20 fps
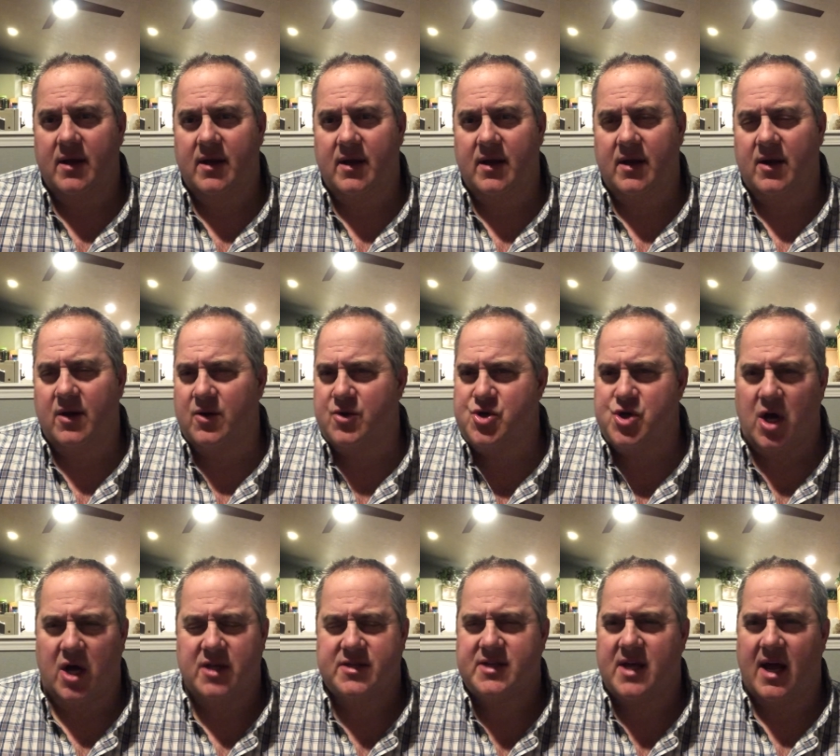you know,
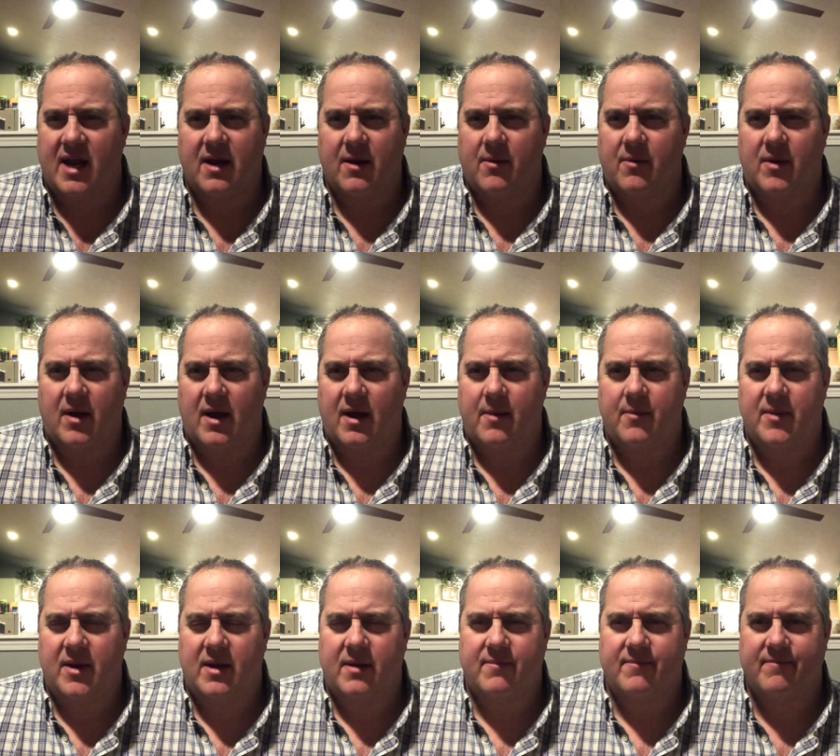John's kind of, I
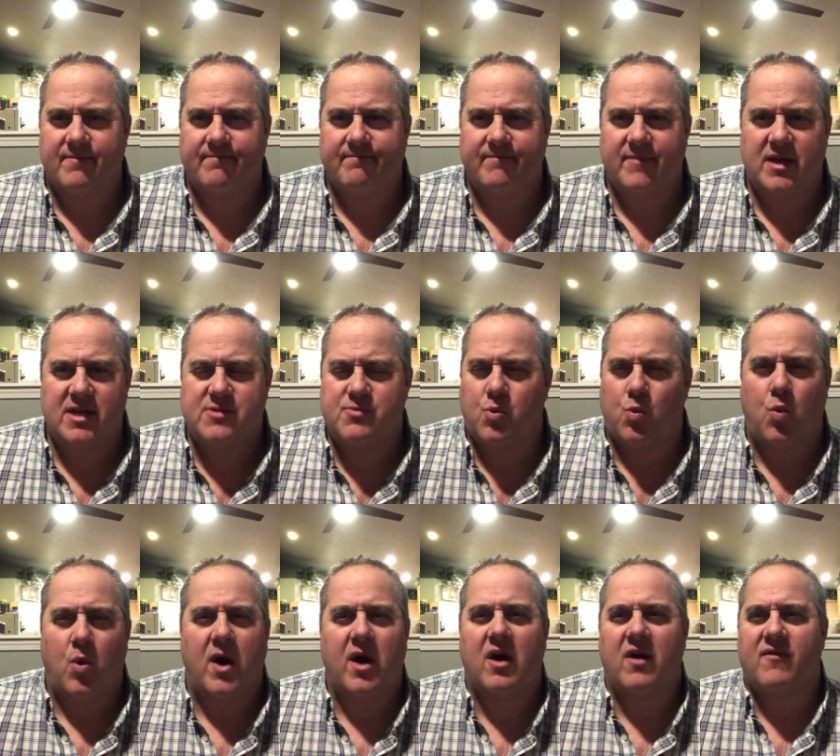mean, he's
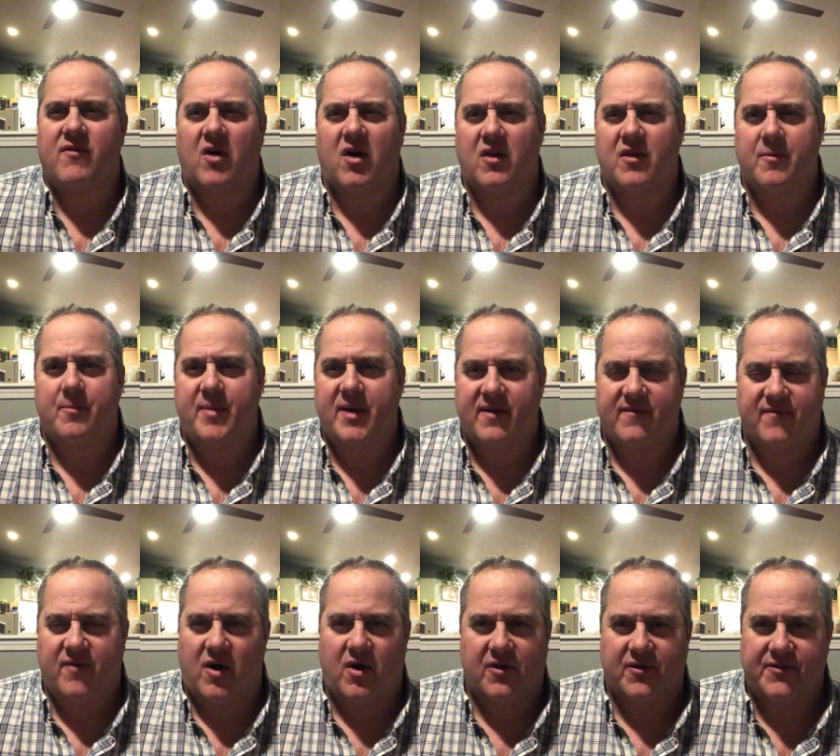aware of all the
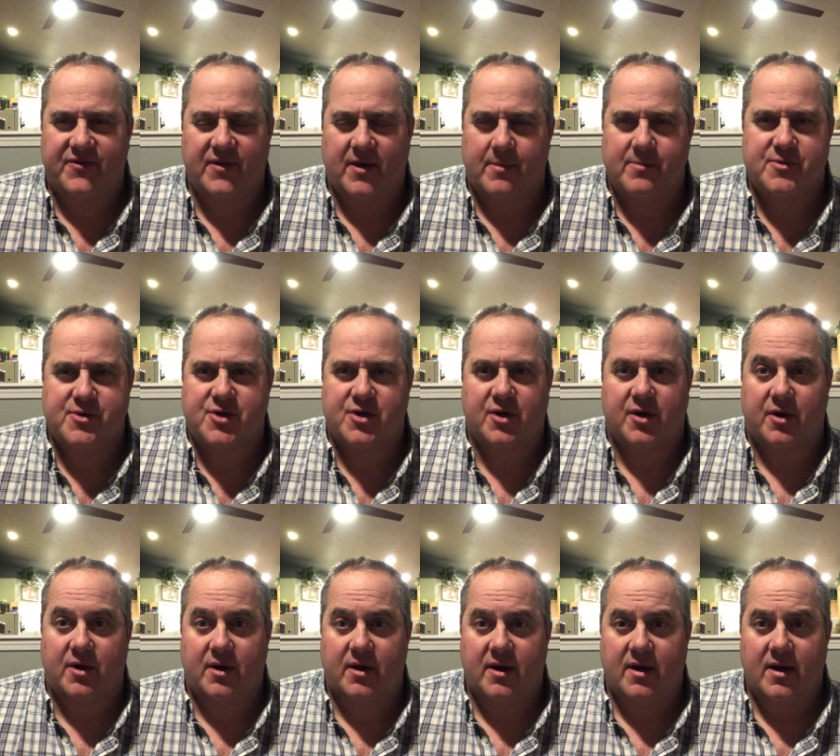pitfalls, I'm
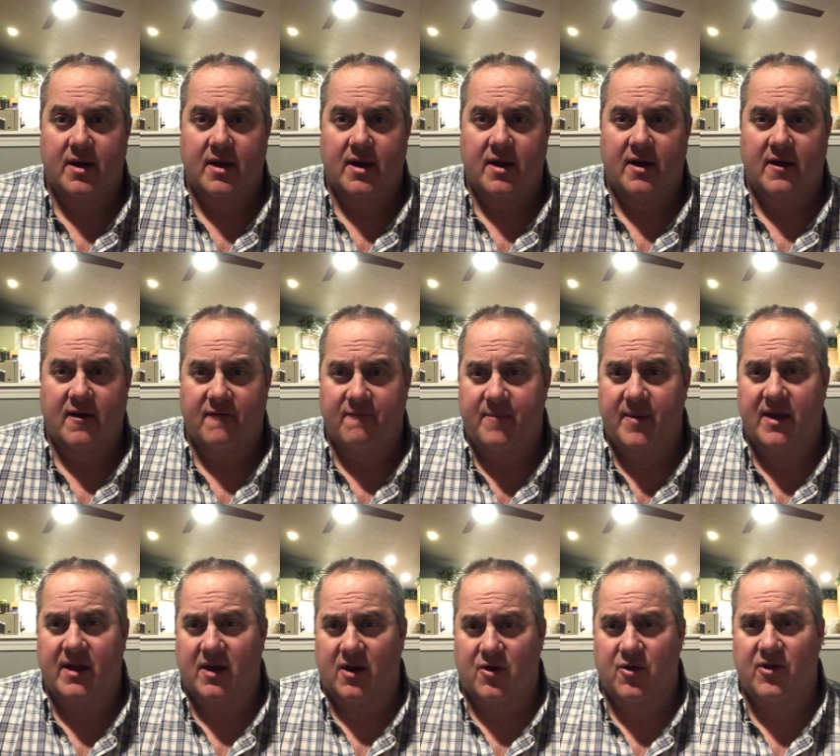sure, of
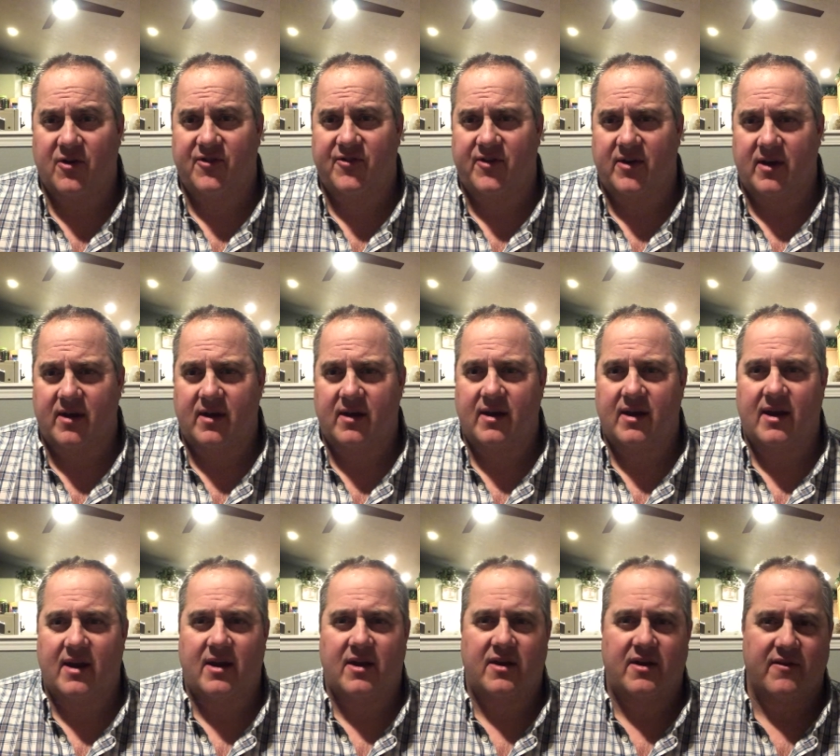being a Christian
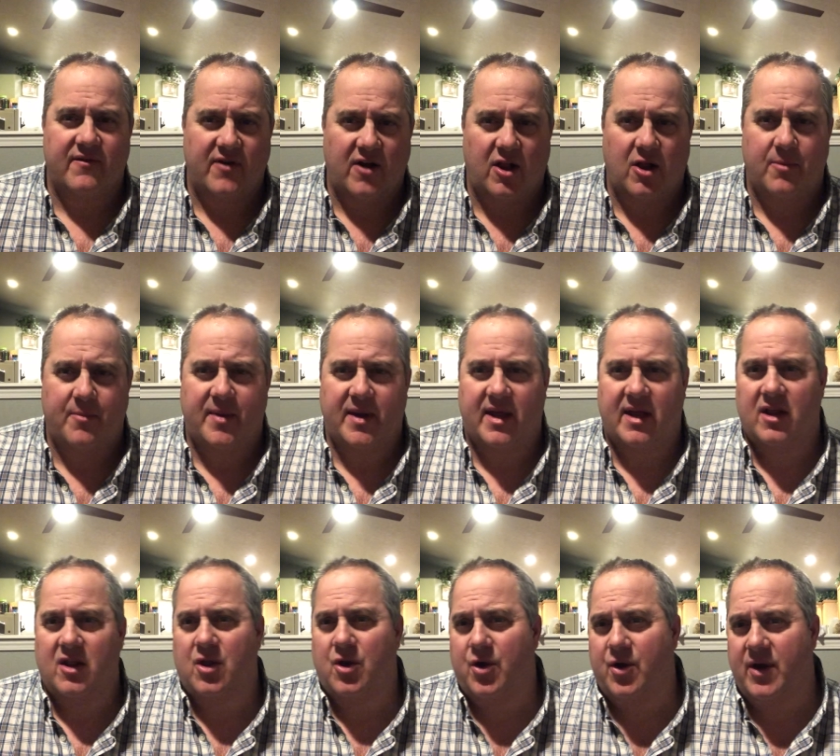and developing
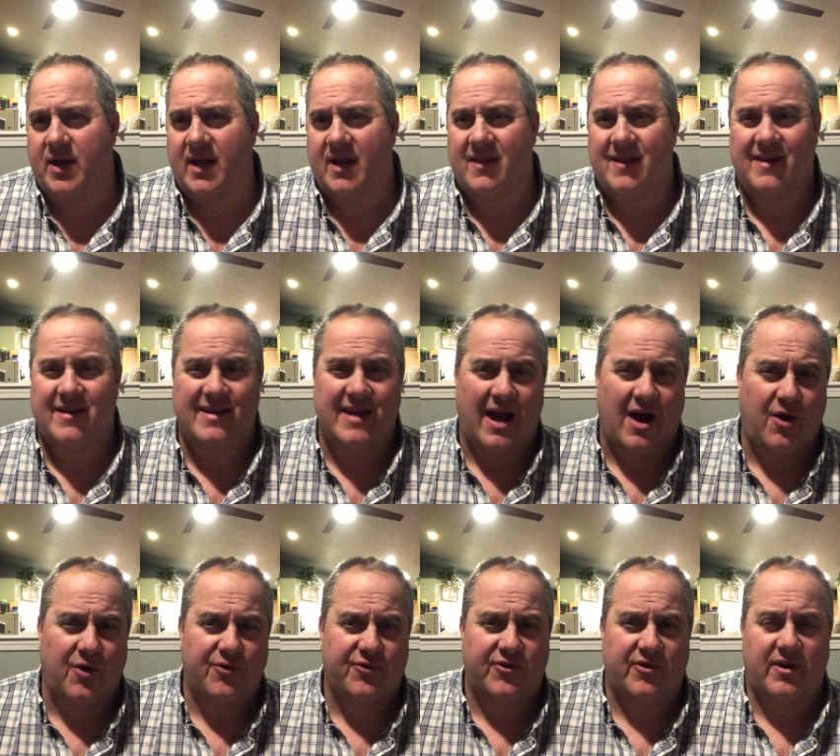and learning and the
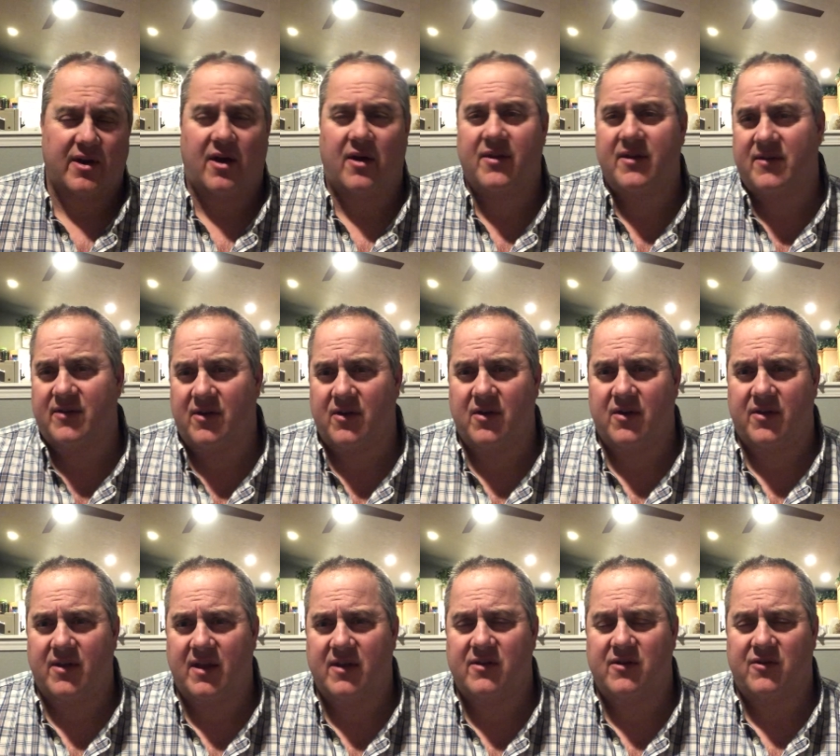doubts and all these other
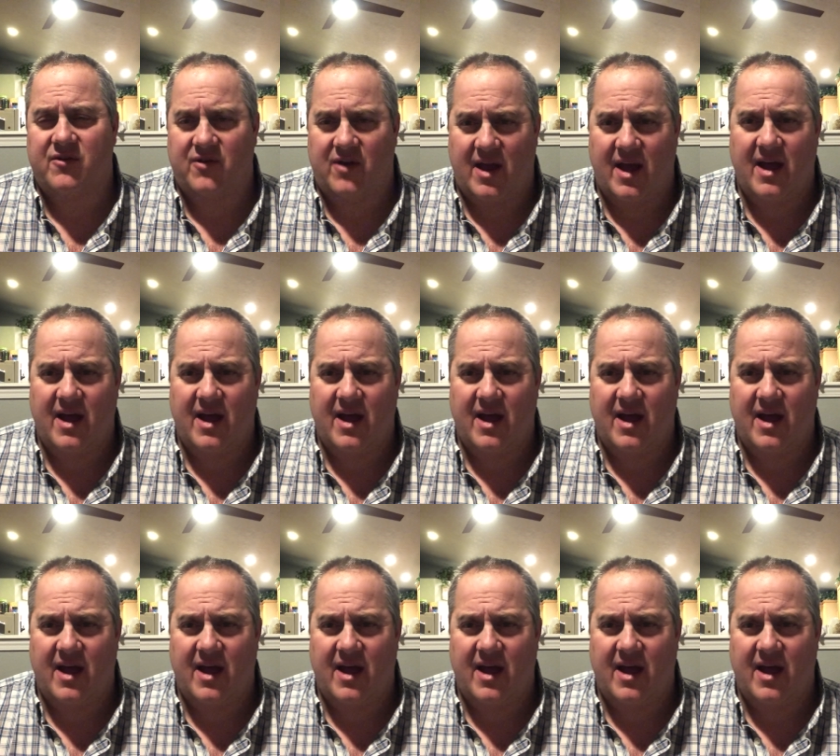things that you